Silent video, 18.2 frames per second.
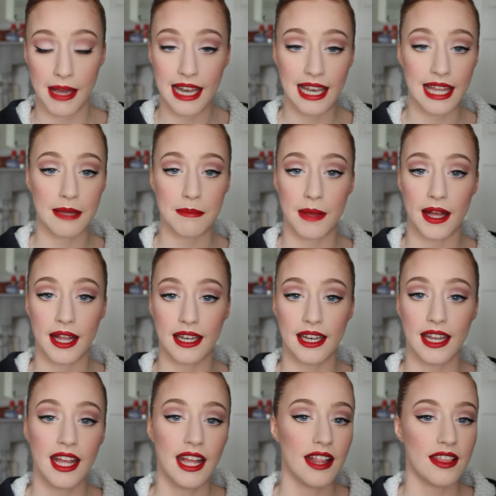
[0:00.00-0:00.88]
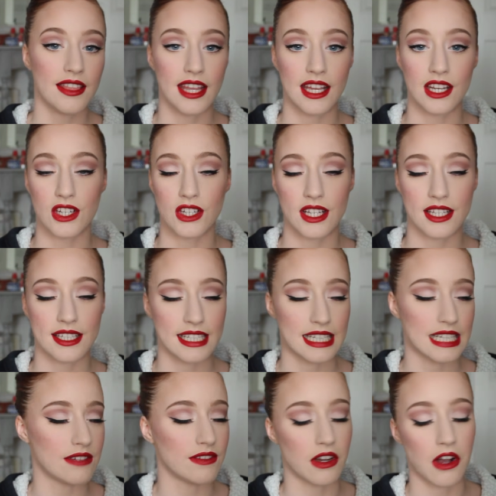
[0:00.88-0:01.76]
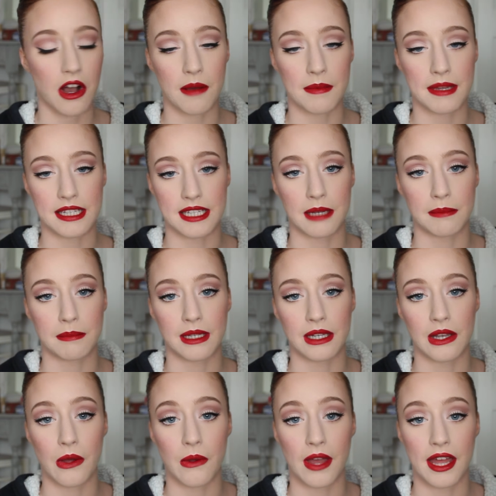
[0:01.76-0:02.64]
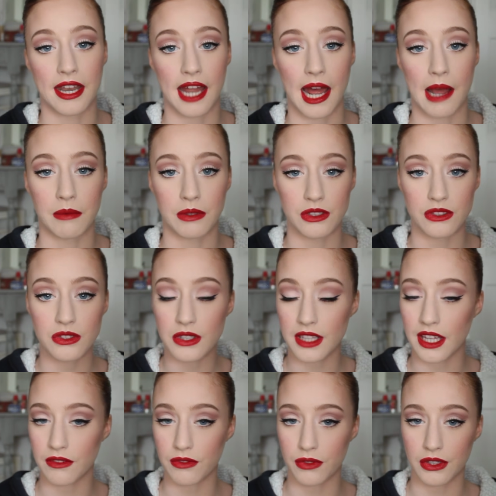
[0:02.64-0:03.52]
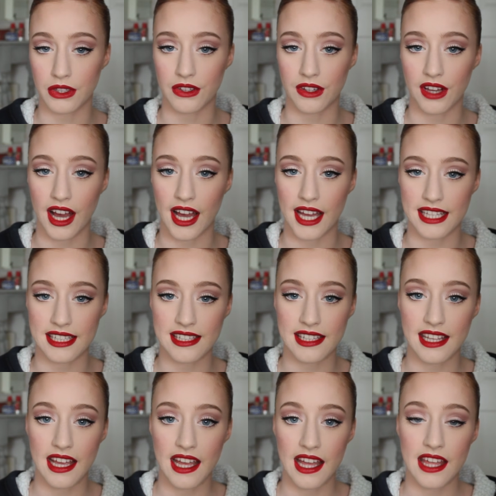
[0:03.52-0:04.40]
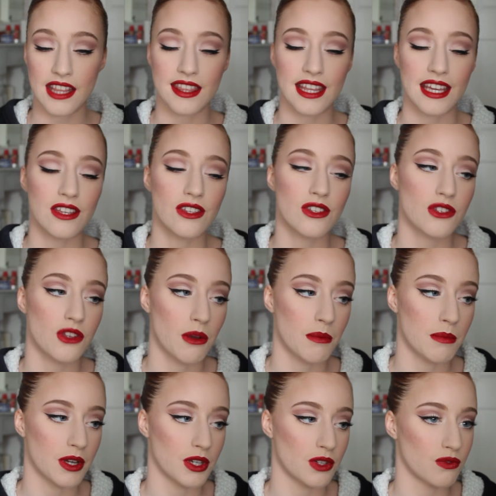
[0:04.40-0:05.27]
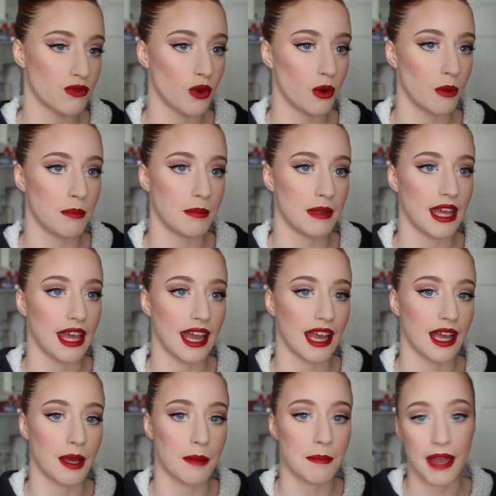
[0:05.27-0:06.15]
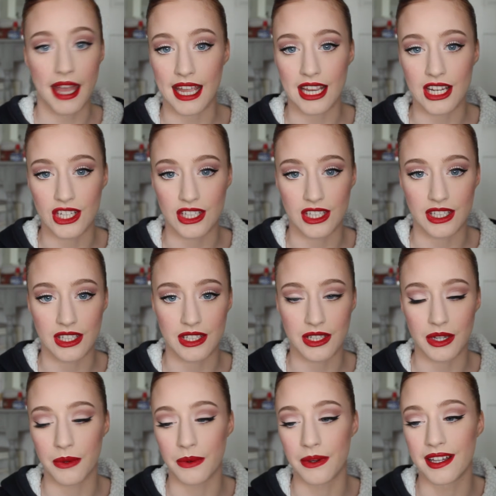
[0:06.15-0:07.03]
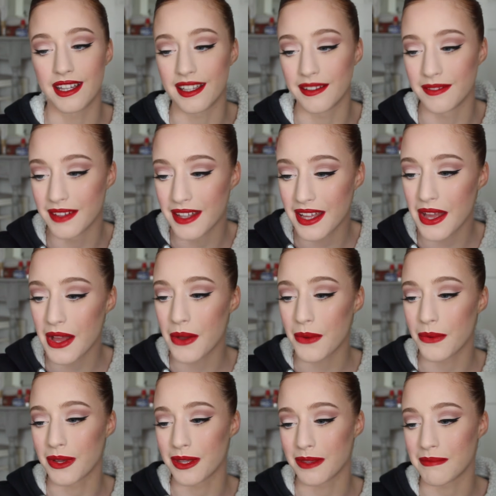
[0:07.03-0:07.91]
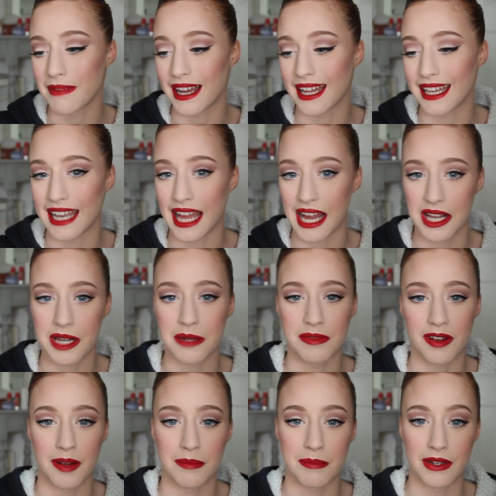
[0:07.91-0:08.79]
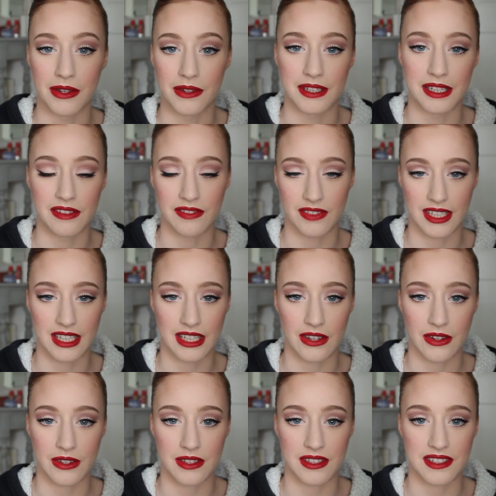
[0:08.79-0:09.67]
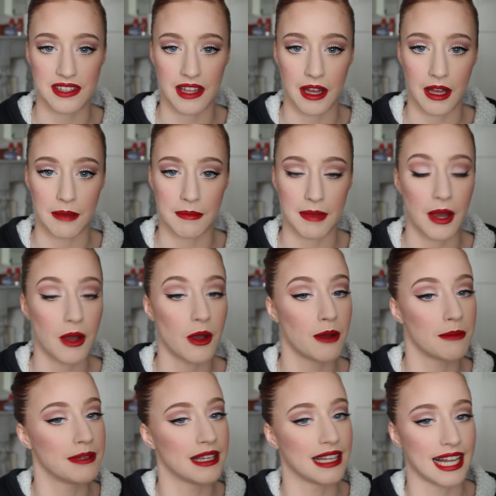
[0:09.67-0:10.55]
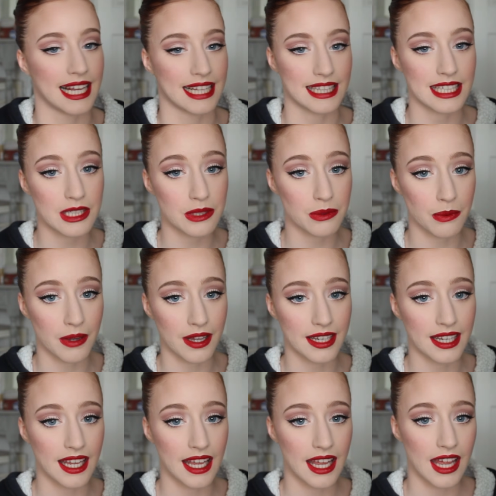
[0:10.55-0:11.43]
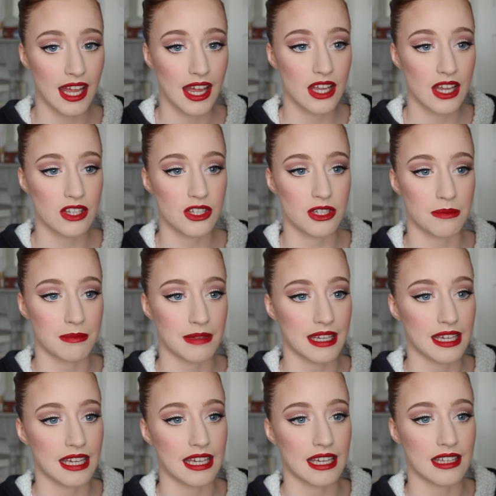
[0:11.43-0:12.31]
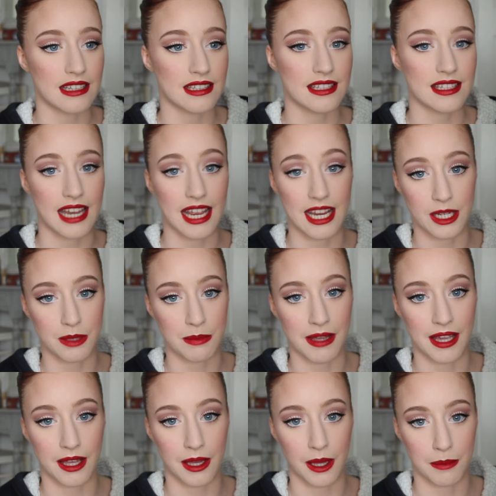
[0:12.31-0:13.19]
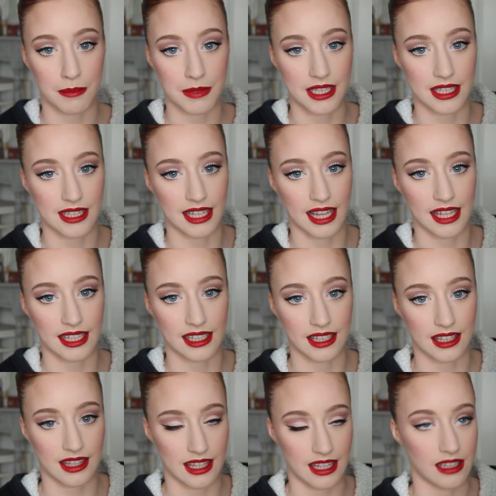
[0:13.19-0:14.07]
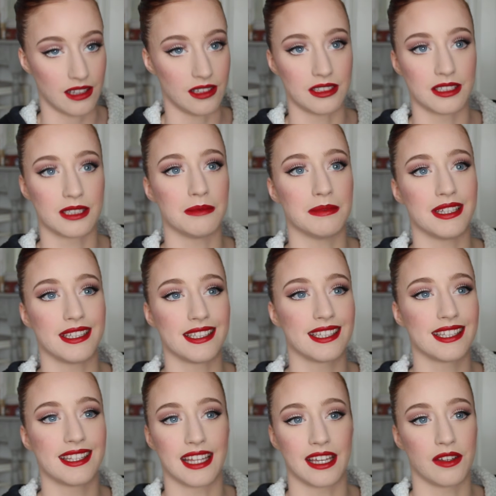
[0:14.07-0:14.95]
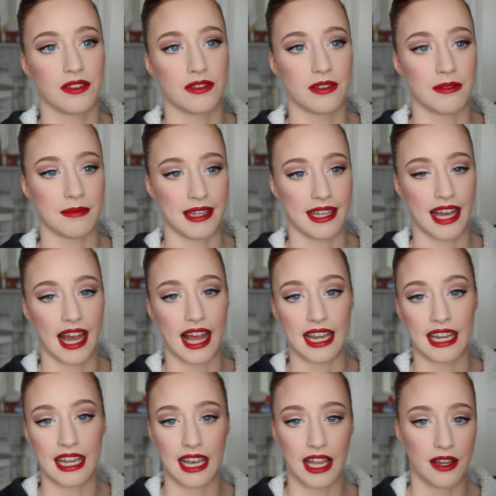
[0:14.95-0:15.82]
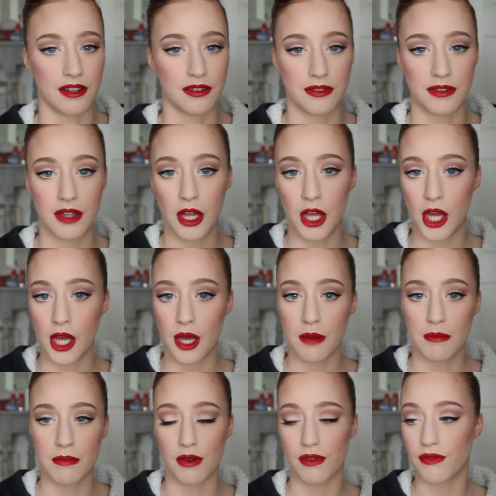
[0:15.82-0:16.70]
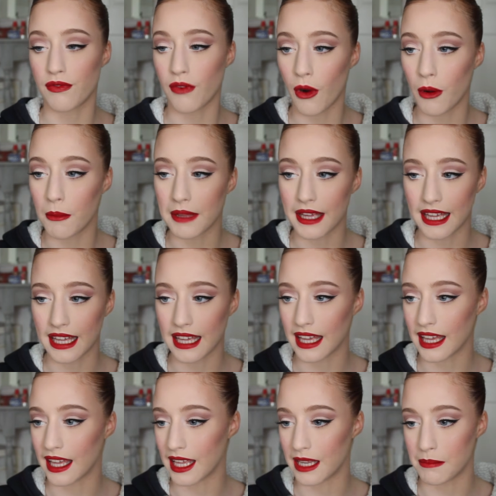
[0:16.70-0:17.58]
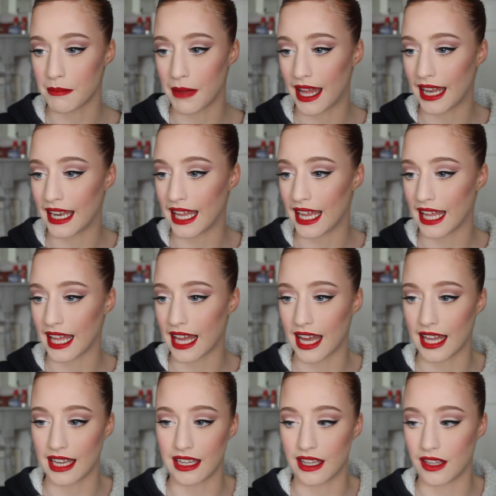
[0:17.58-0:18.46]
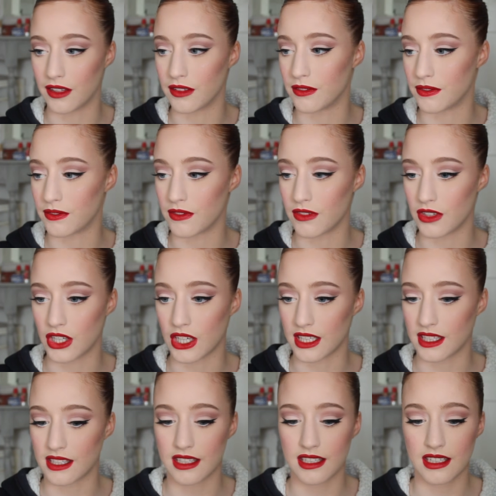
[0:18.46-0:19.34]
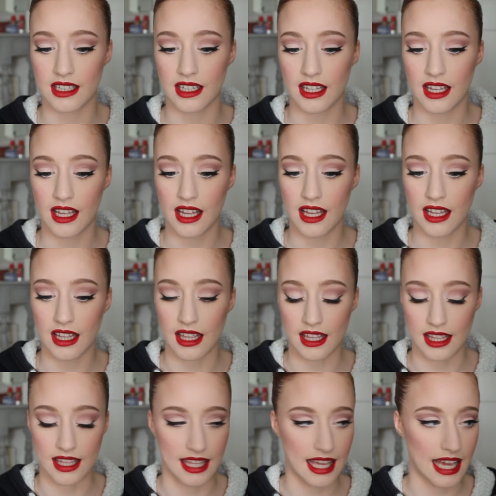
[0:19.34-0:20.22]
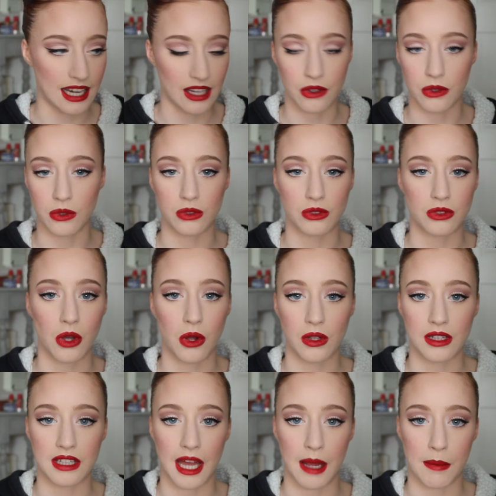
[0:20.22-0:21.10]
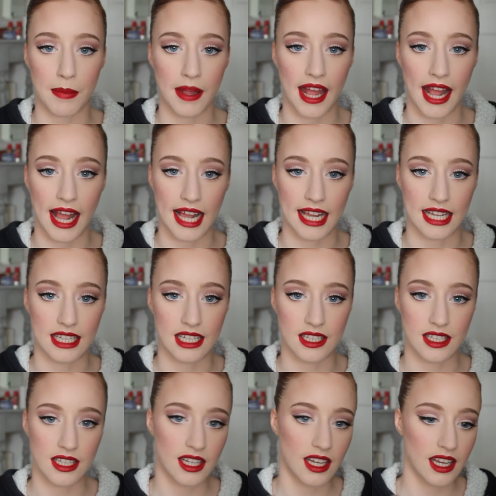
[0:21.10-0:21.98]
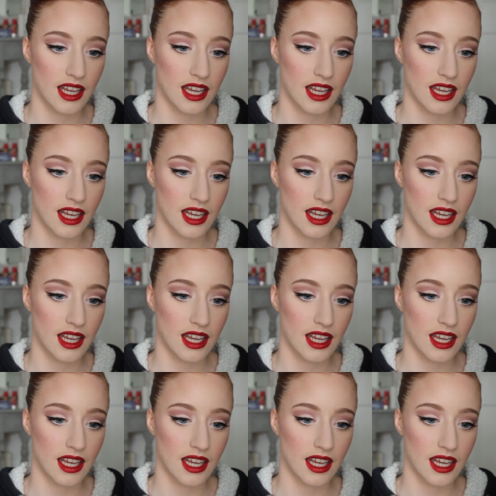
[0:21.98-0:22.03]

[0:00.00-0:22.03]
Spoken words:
ballet bun, then just leave a comment down below and I will do that for you guys. Thank you so much for being patient with my lack of uploading videos. I hope you like this one. To me, stage makeup is like the ultimate thing for me. I love performing in ballet. I love just getting all dolled up and,